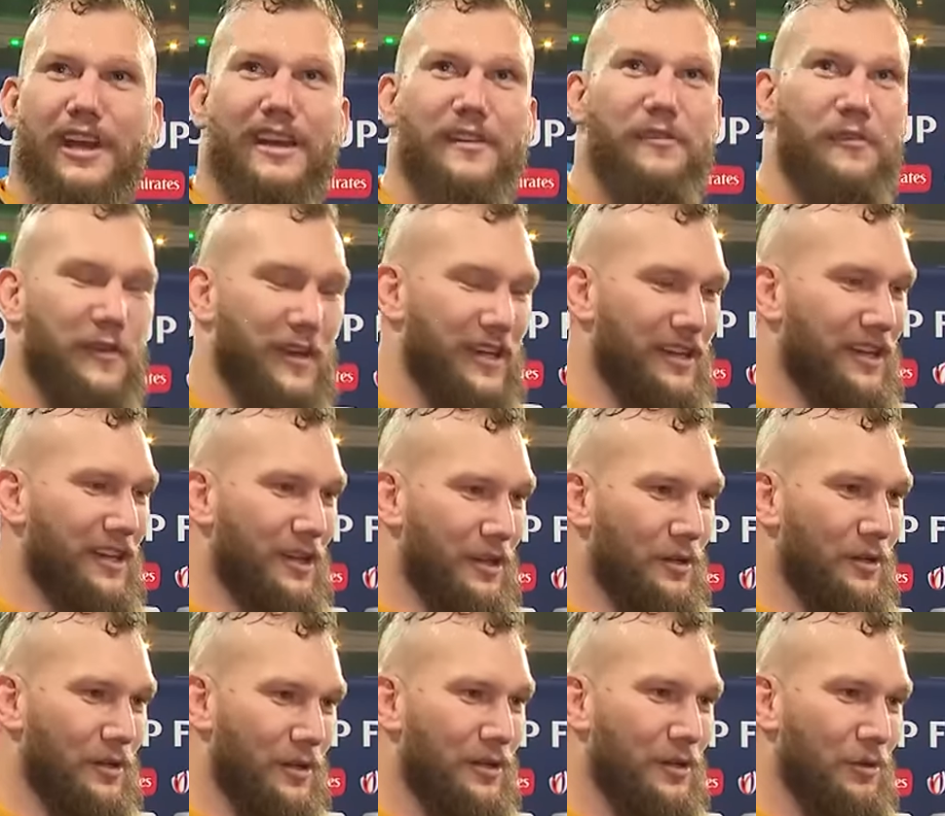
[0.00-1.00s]
really feel
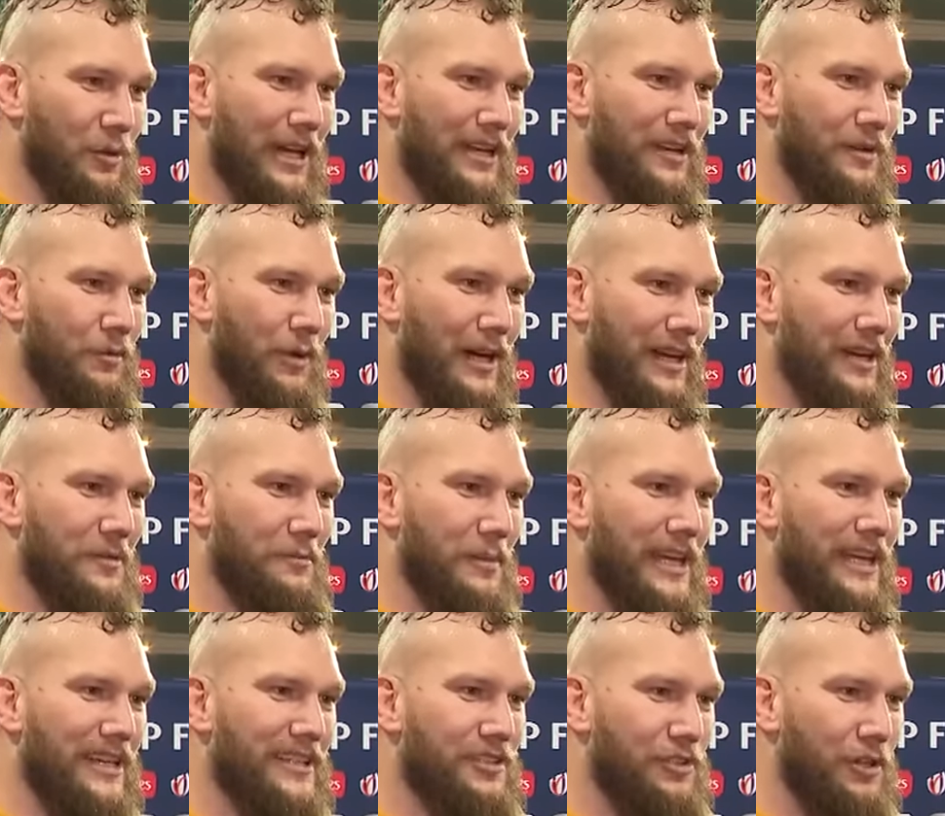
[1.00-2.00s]
what it
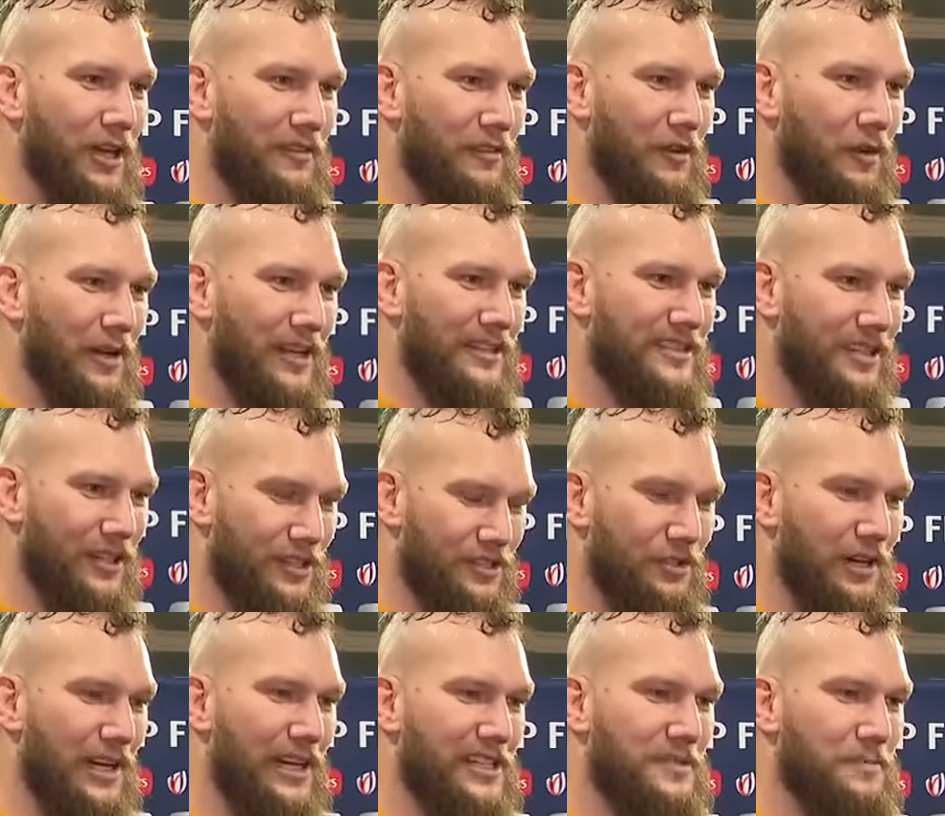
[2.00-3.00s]
means to everyone. So
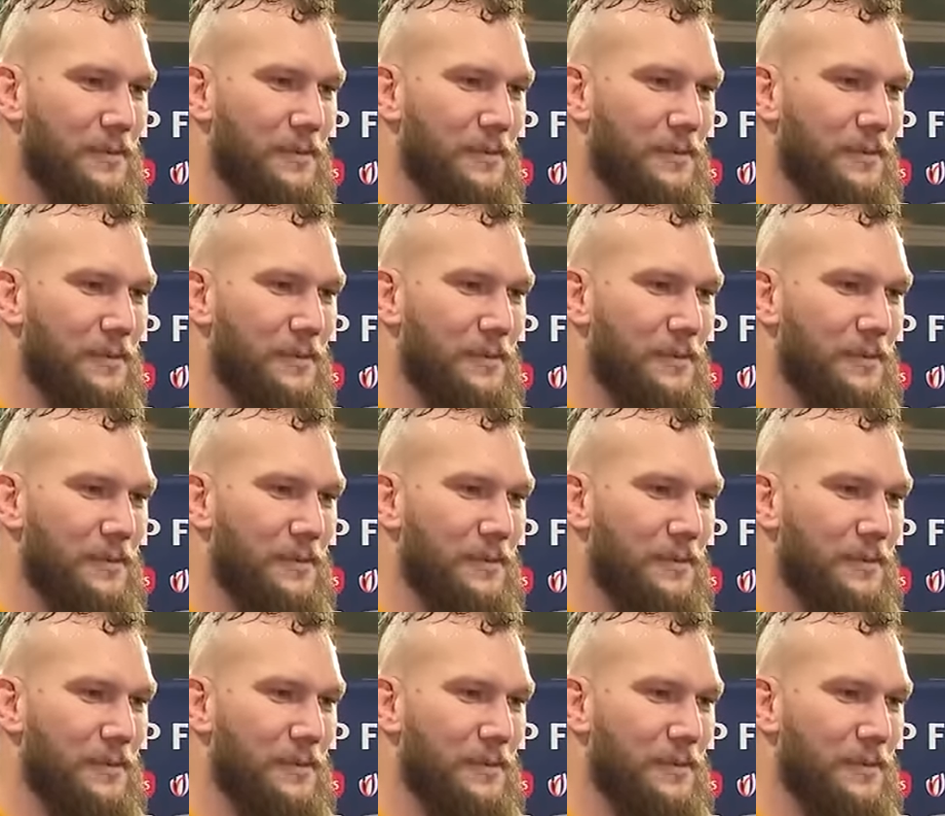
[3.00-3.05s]
it's really